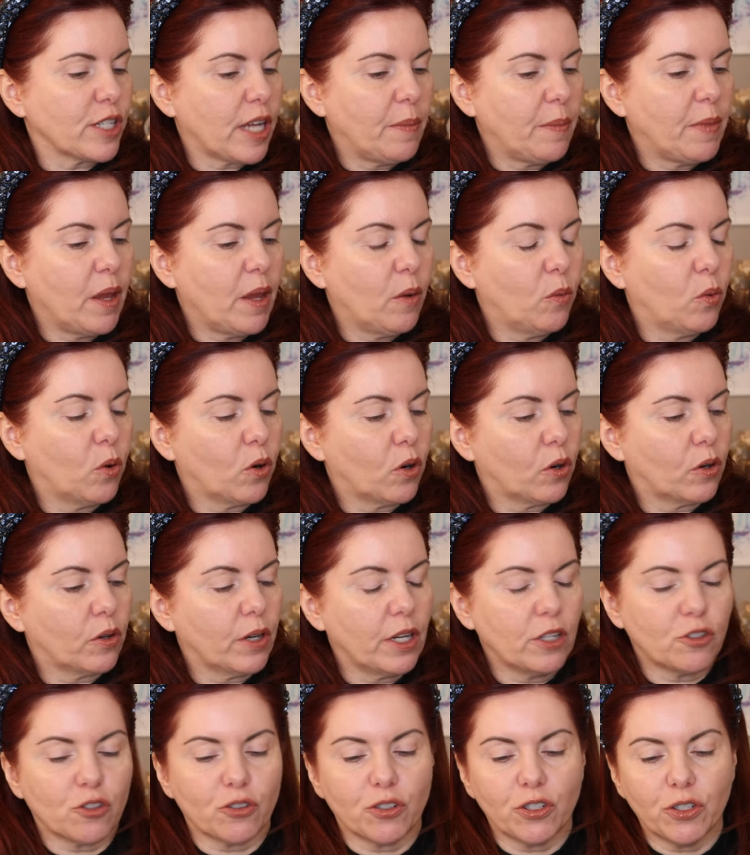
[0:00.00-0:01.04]
time they were
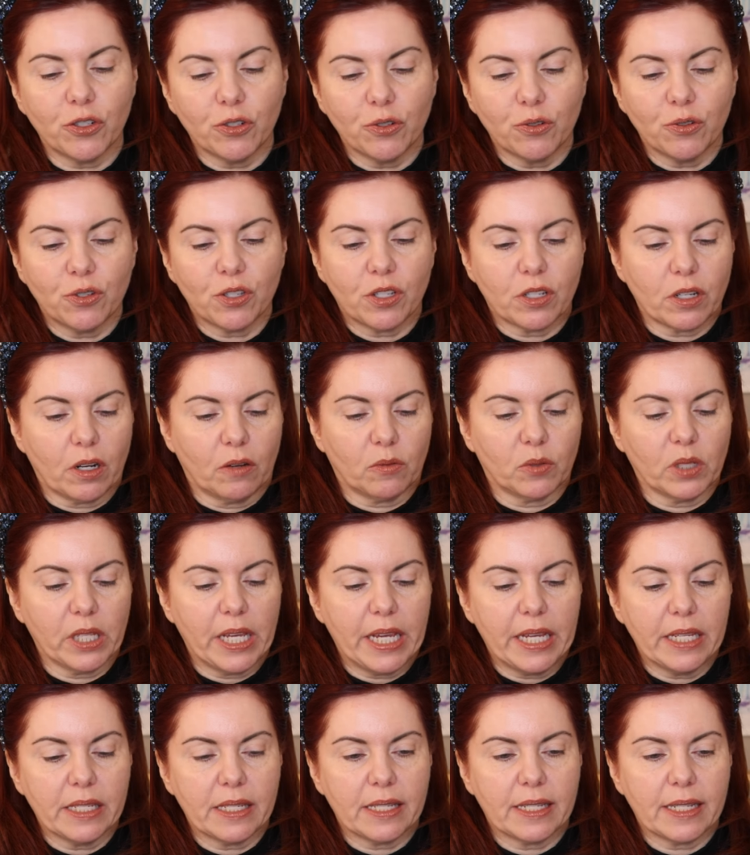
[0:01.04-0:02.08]
introduced or
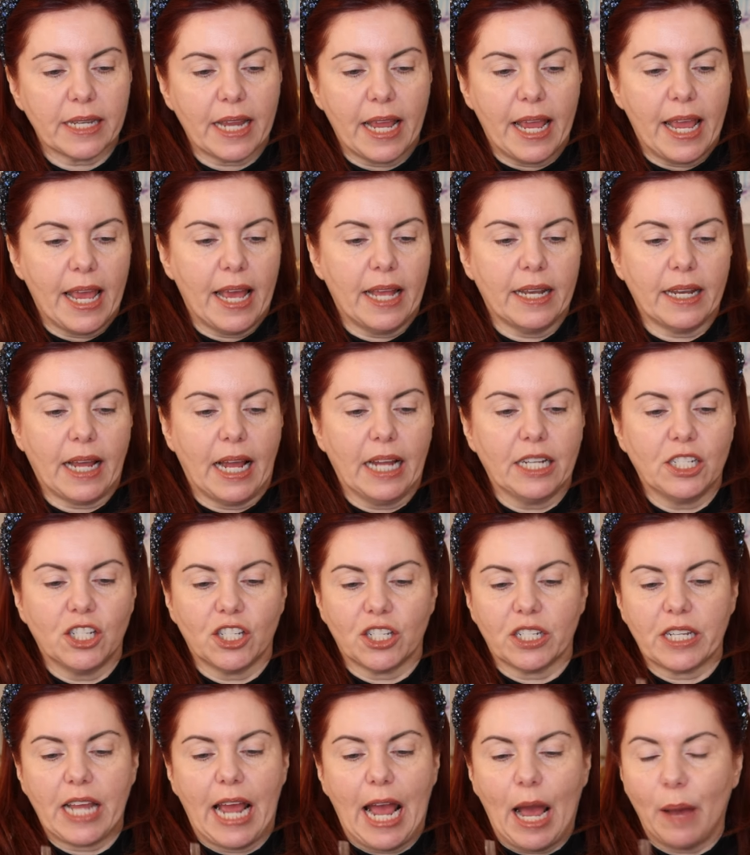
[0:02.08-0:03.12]
released, and I
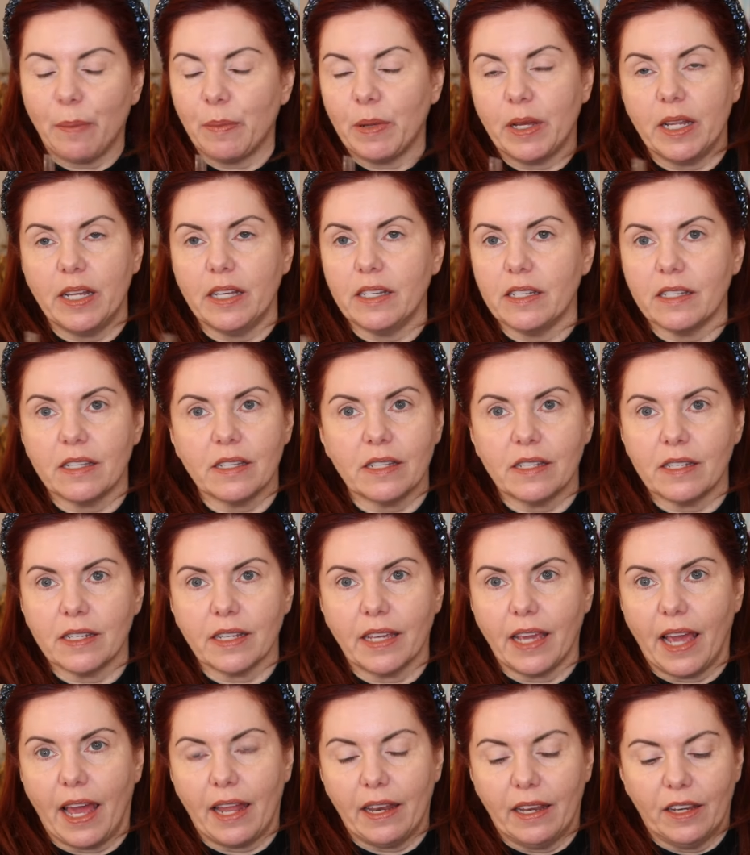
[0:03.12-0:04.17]
just happened to
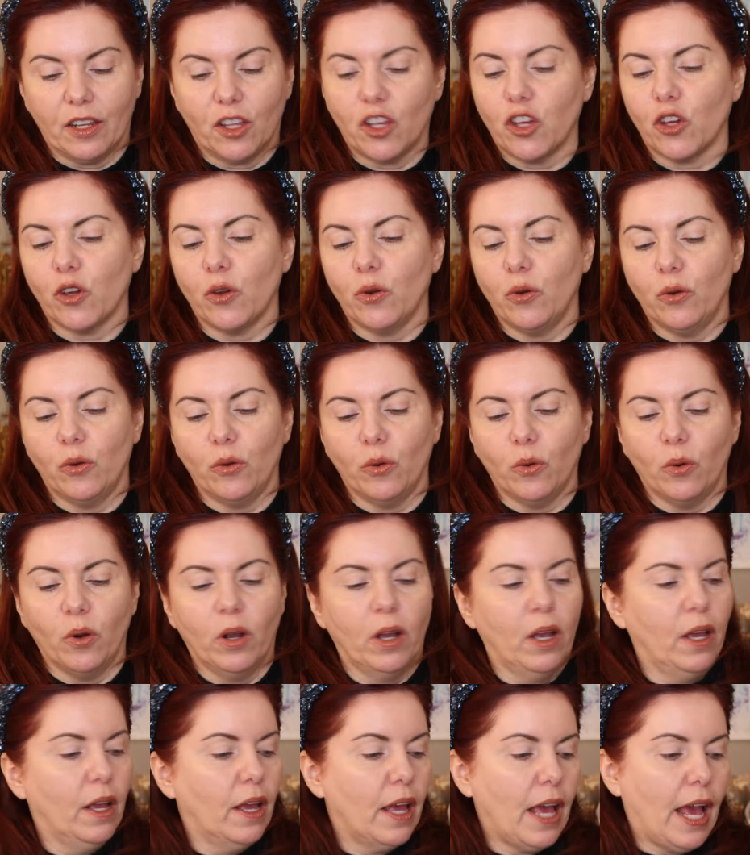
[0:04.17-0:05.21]
get in queue
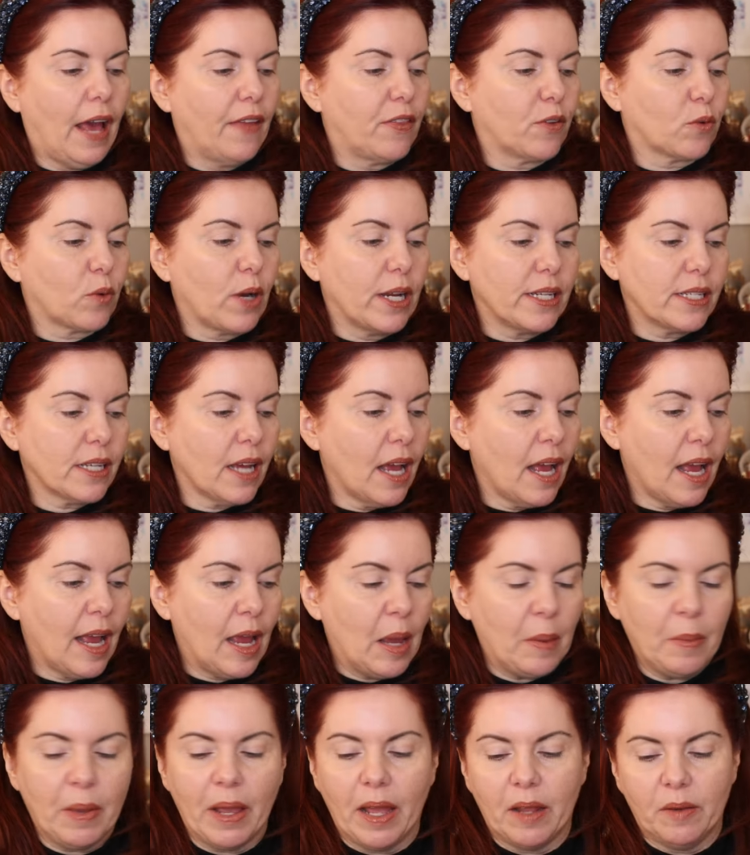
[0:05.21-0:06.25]
at the right
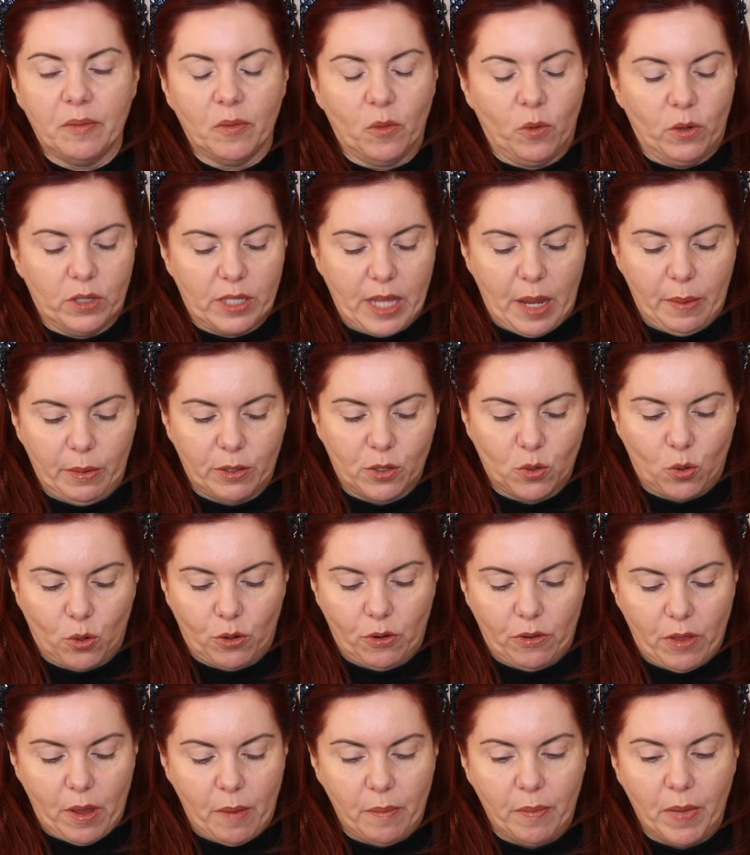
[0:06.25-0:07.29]
time and was able to
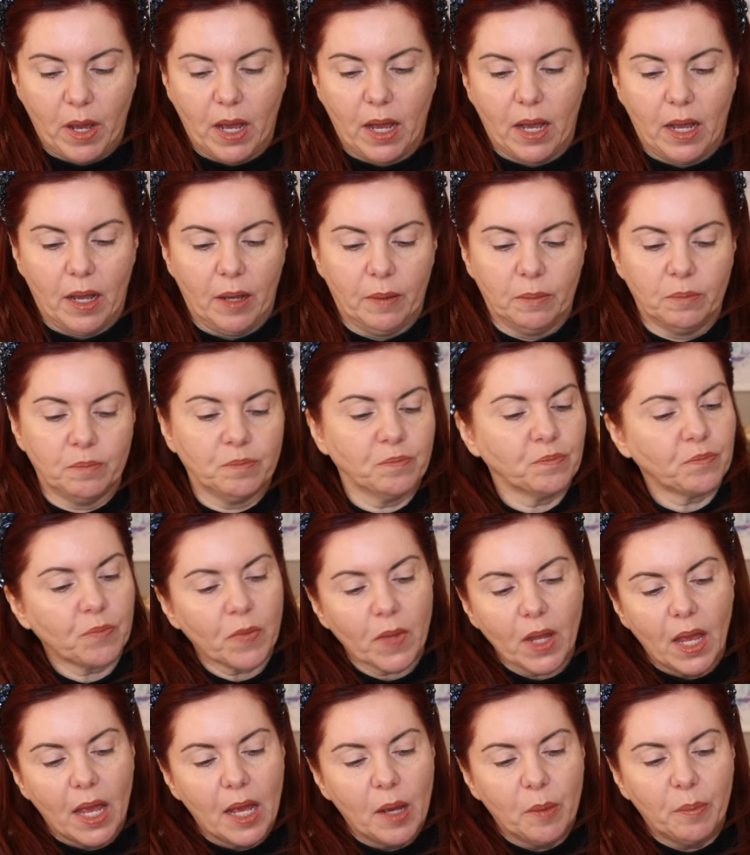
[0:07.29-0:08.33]
order them. Um,
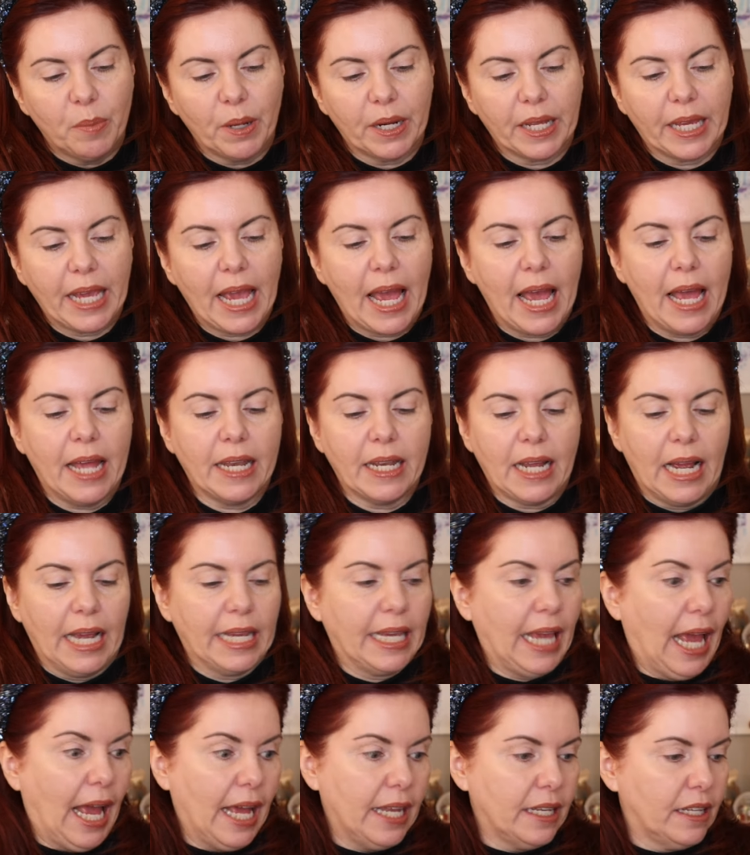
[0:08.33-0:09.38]
but again, I
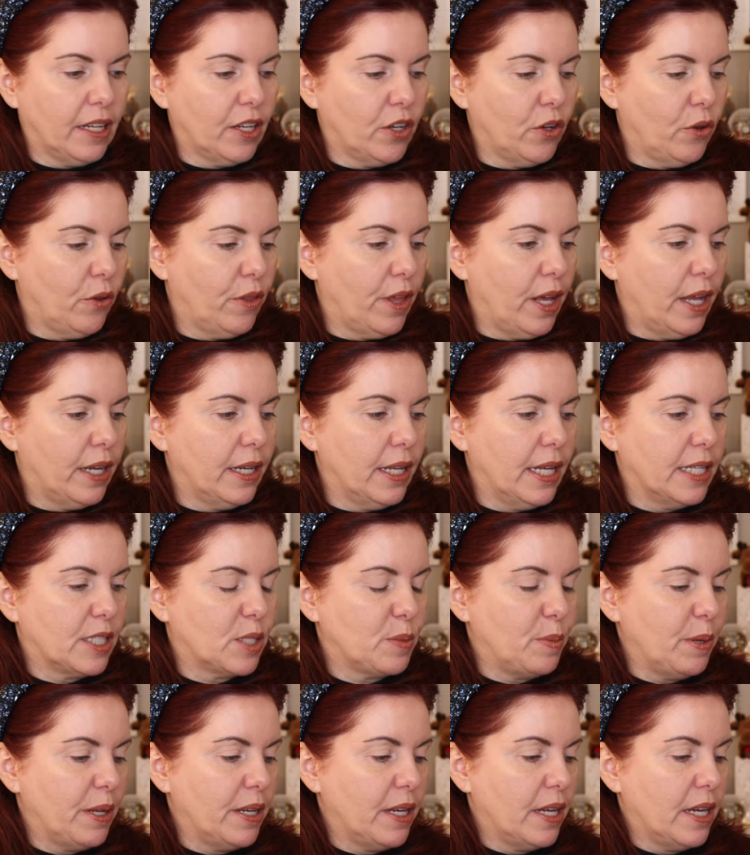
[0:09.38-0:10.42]
get you know that it's
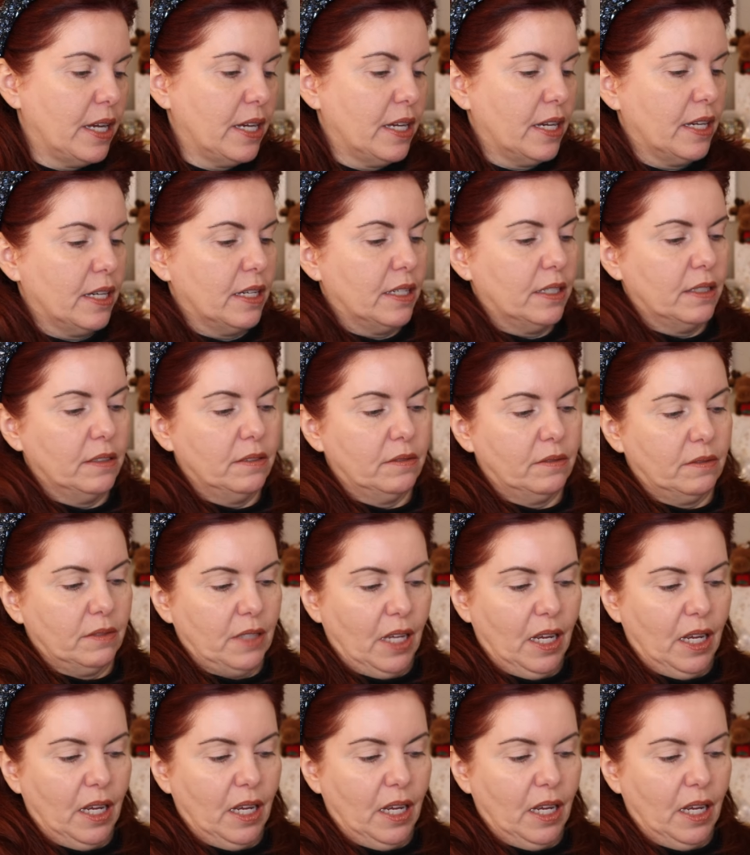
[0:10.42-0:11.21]
been. Uh,